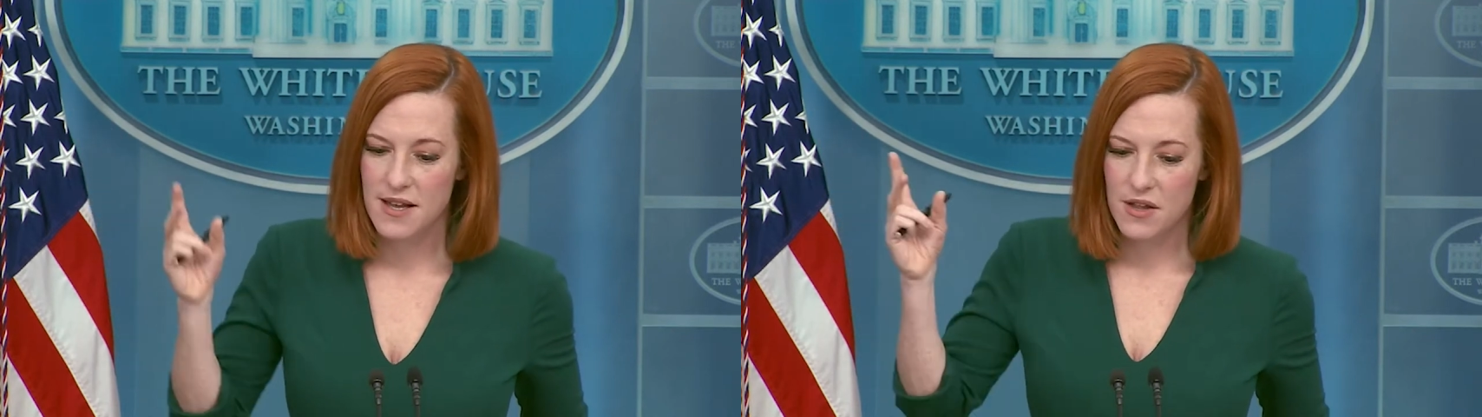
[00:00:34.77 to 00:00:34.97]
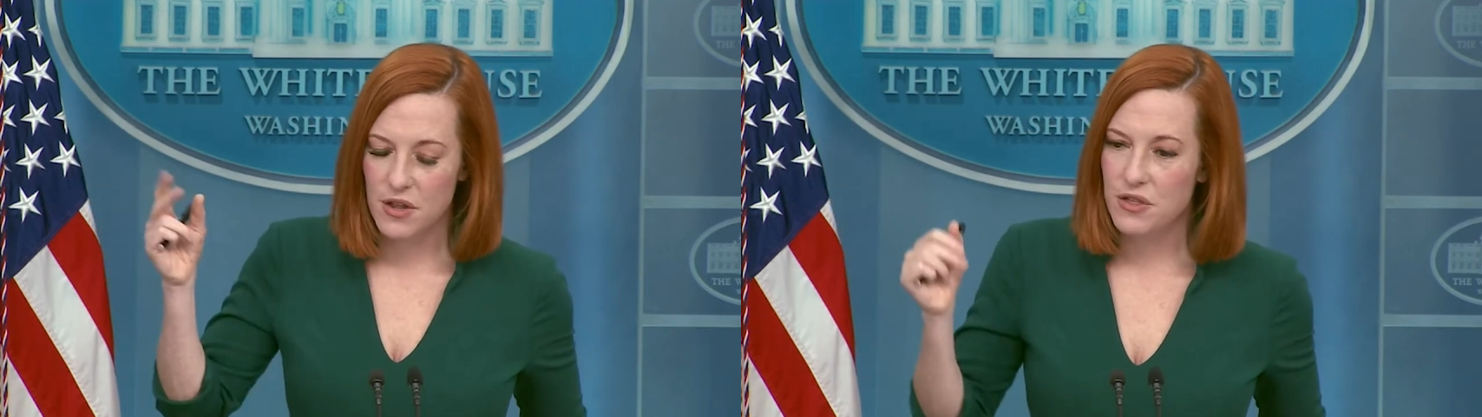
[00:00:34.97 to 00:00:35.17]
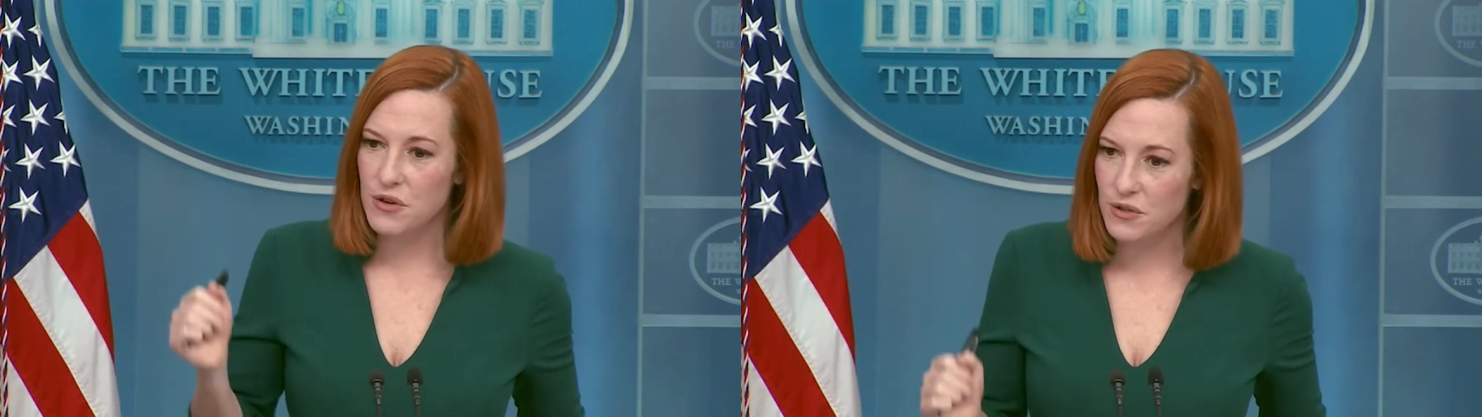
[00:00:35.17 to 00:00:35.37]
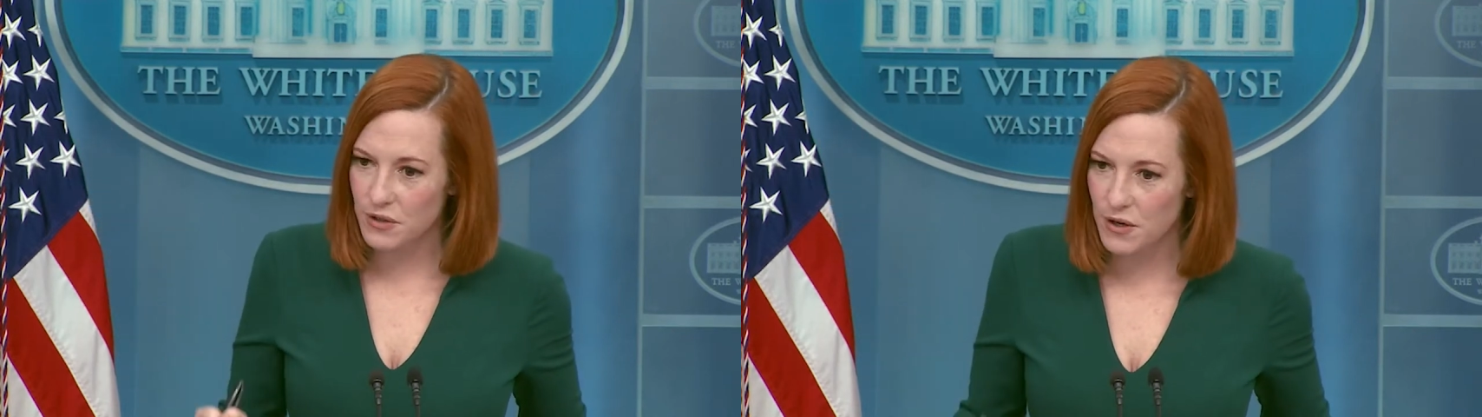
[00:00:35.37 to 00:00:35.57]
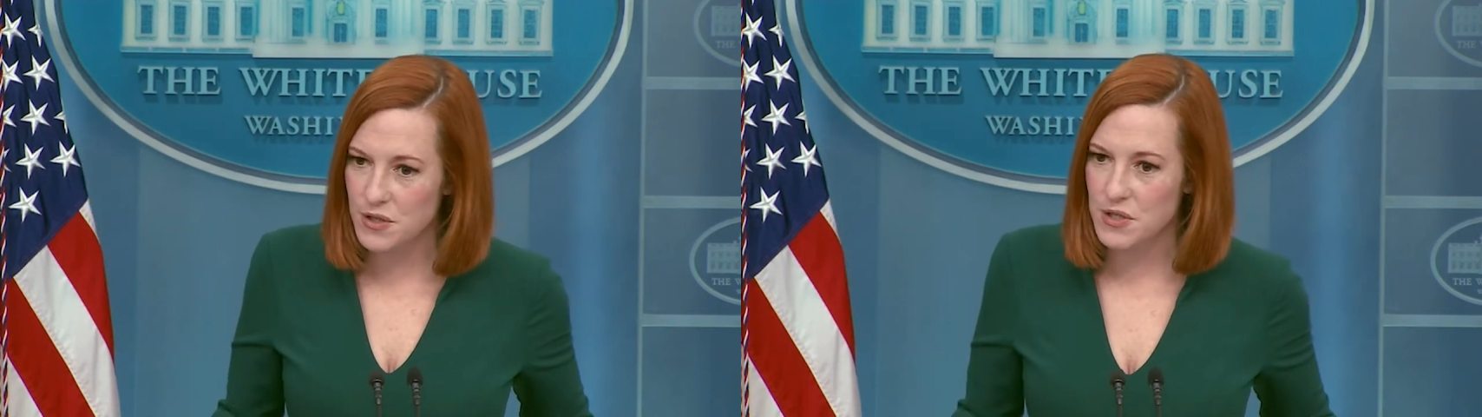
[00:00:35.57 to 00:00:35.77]
the third
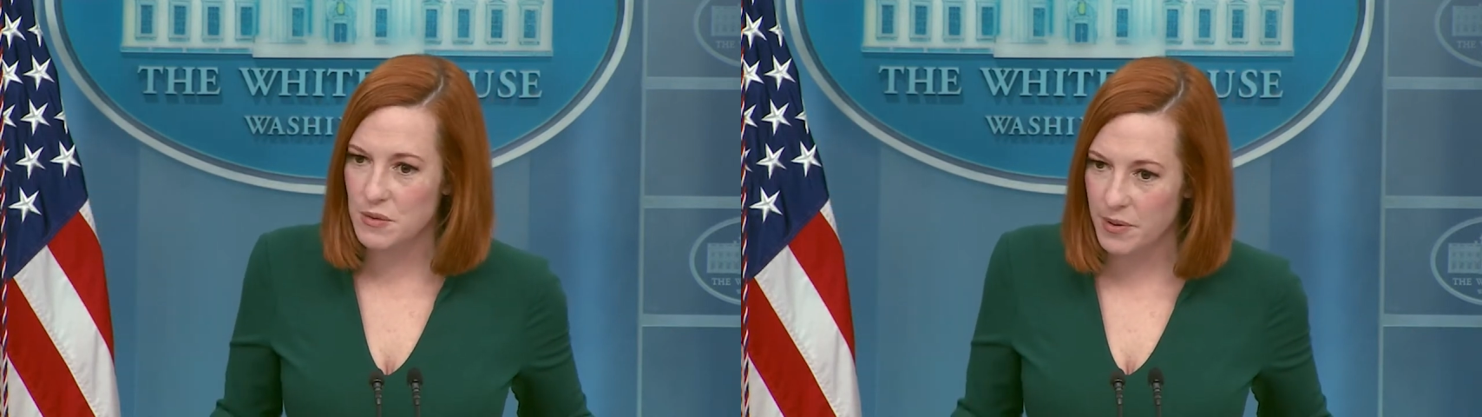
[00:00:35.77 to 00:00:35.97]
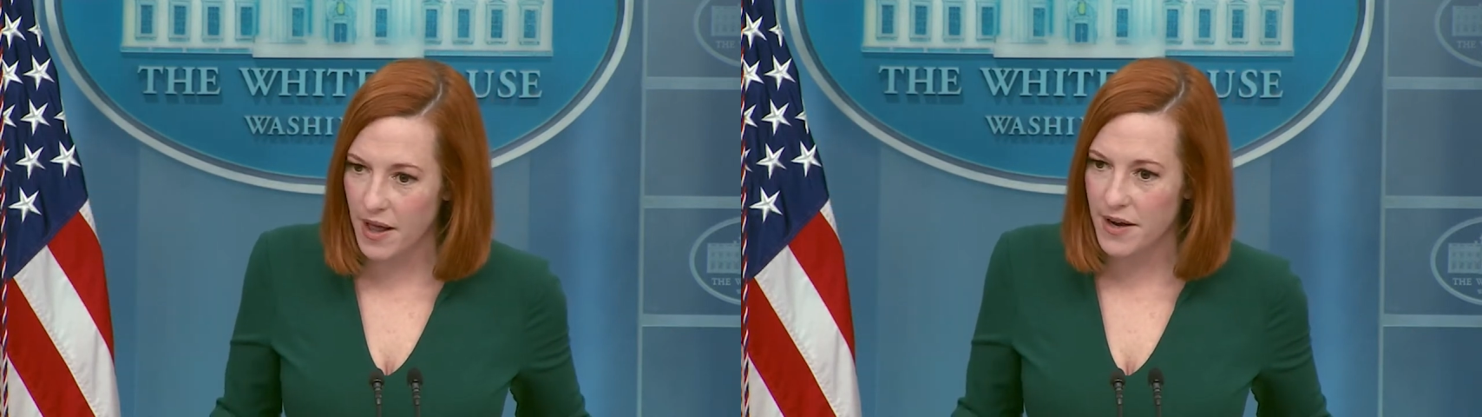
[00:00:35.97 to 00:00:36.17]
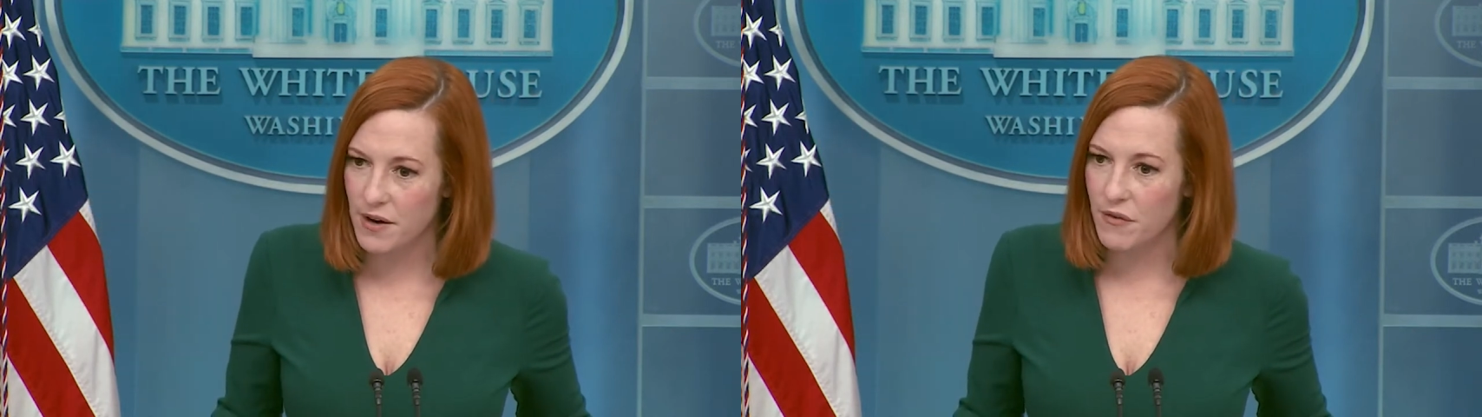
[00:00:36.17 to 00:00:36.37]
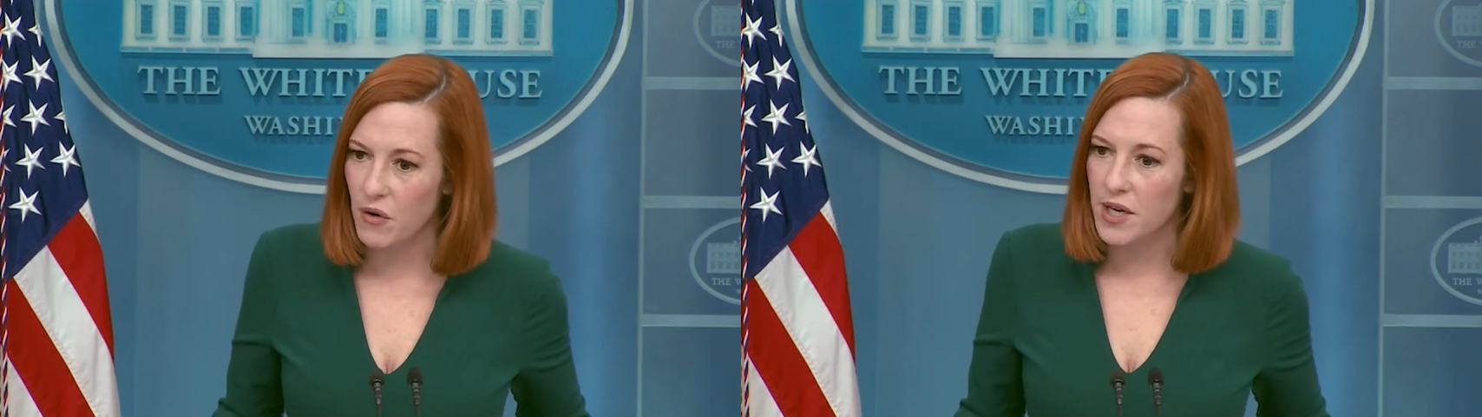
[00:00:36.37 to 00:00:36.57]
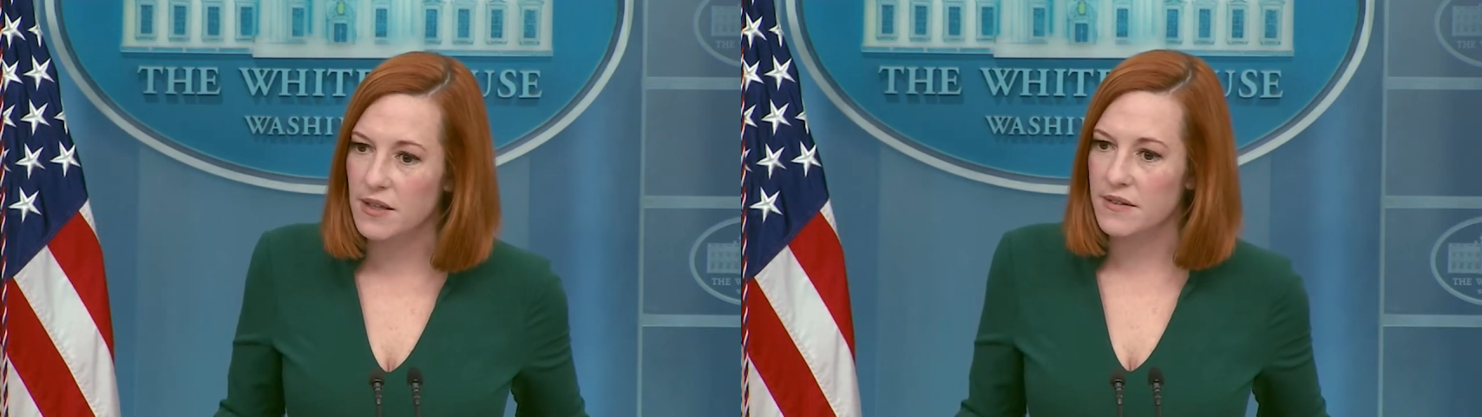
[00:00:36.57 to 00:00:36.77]
largest supplier of
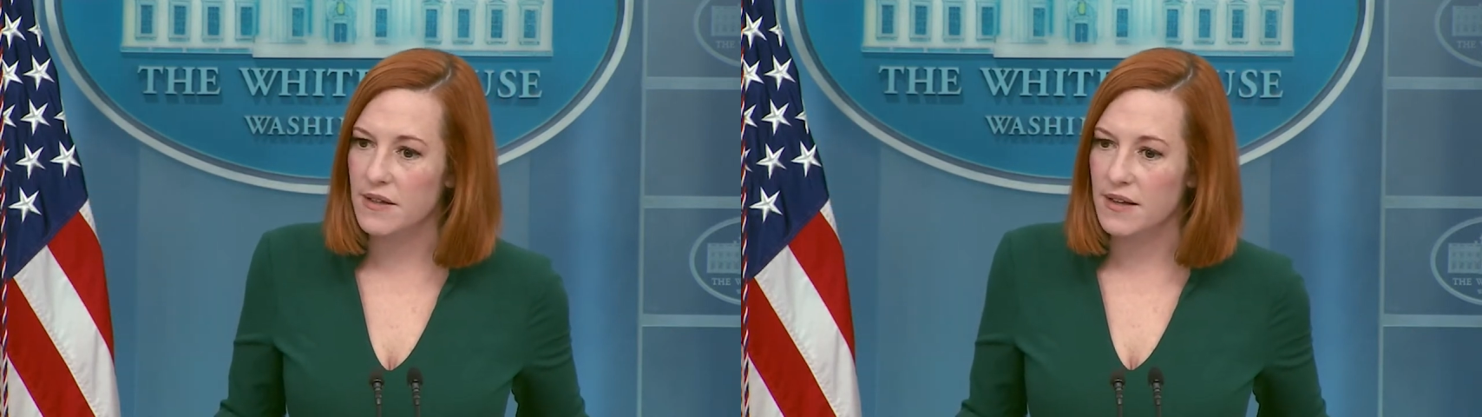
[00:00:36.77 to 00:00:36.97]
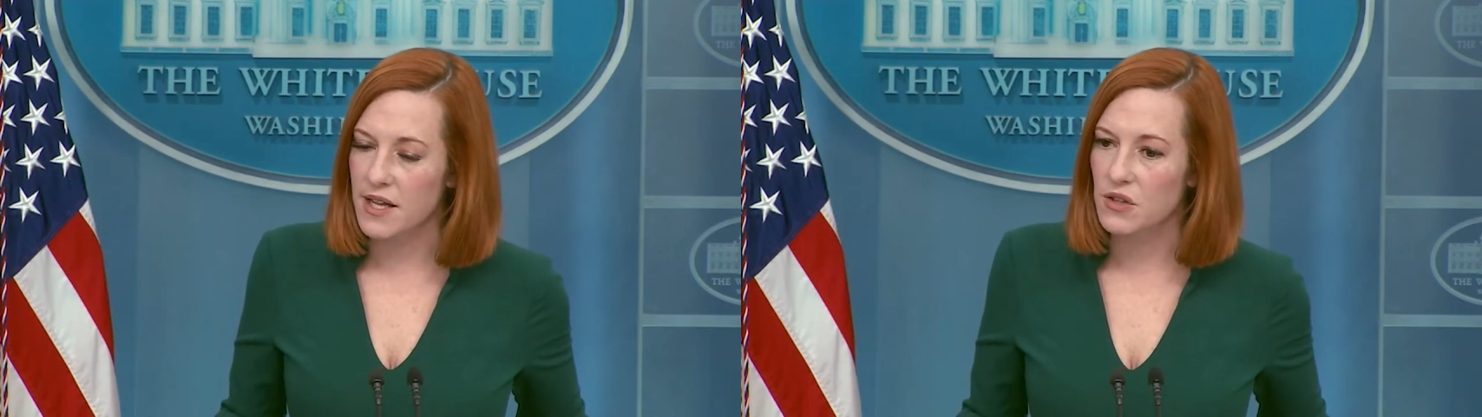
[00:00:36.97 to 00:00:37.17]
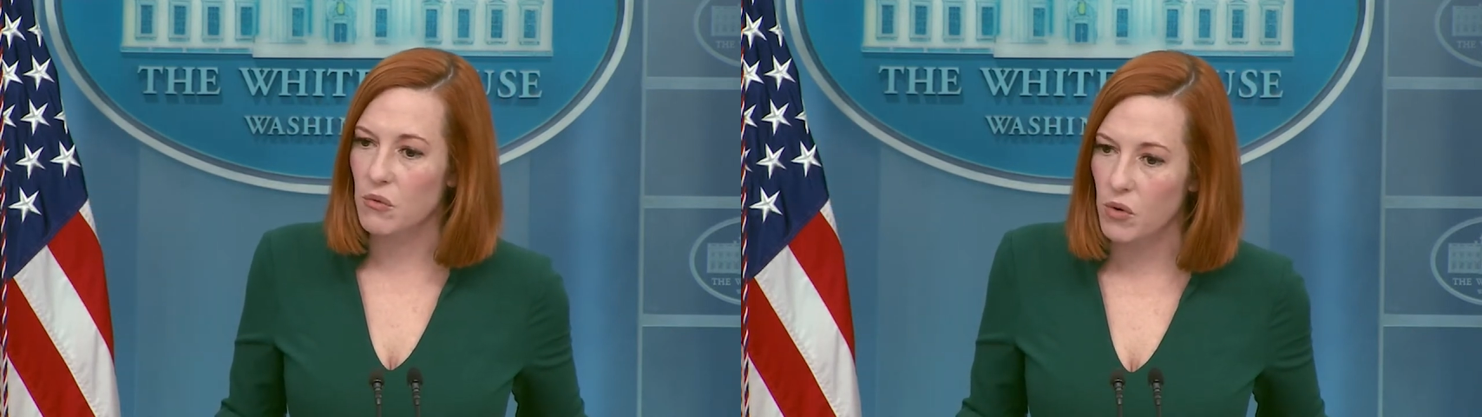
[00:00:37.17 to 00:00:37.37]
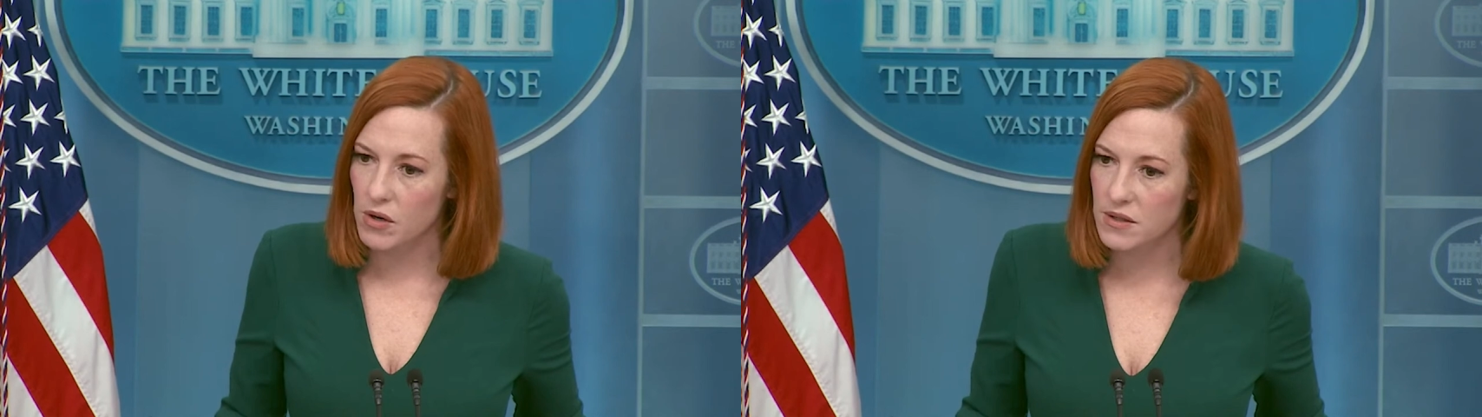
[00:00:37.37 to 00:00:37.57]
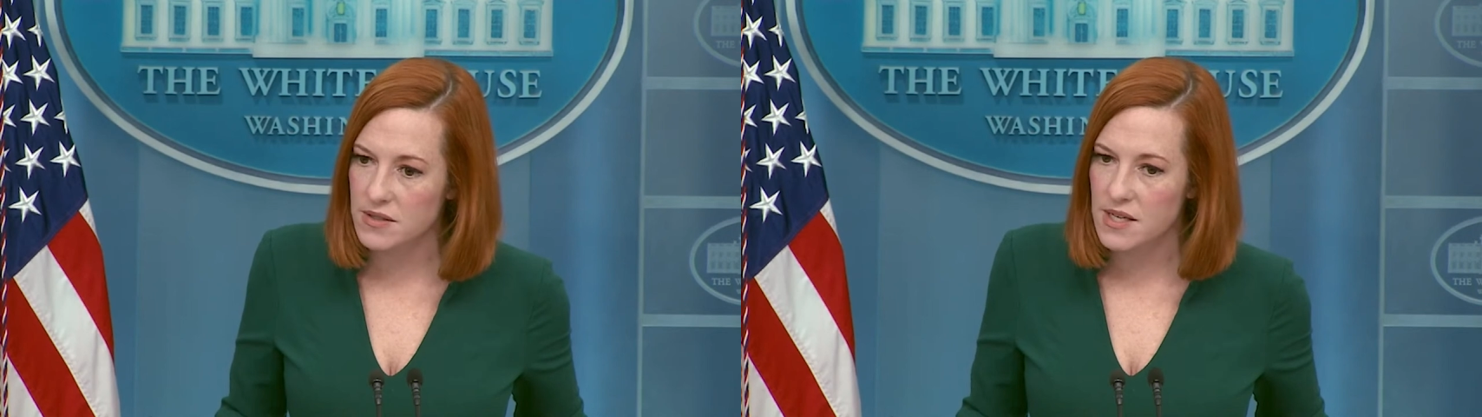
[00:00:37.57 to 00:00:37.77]
oil in the in the
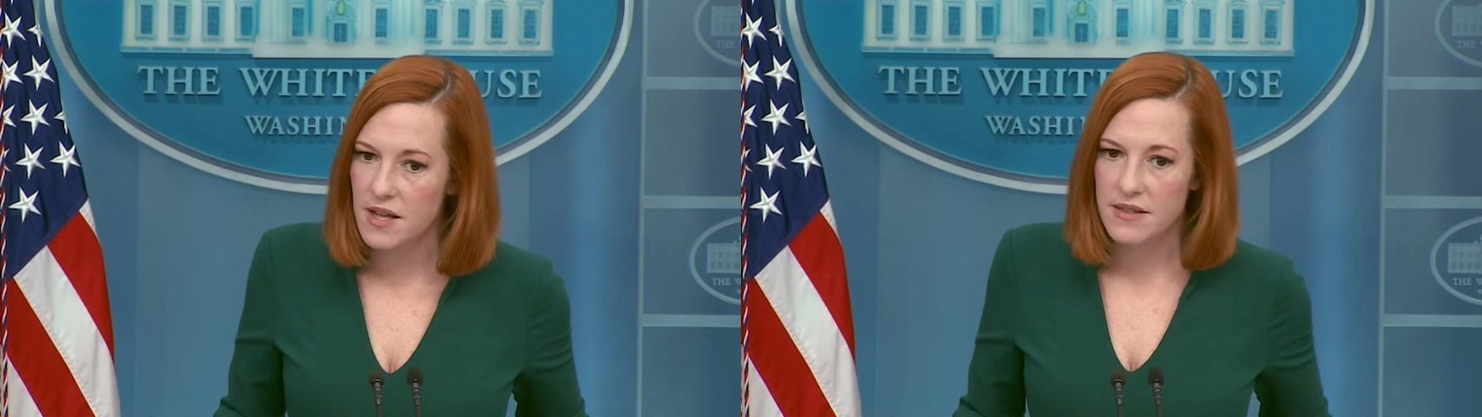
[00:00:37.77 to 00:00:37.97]
world,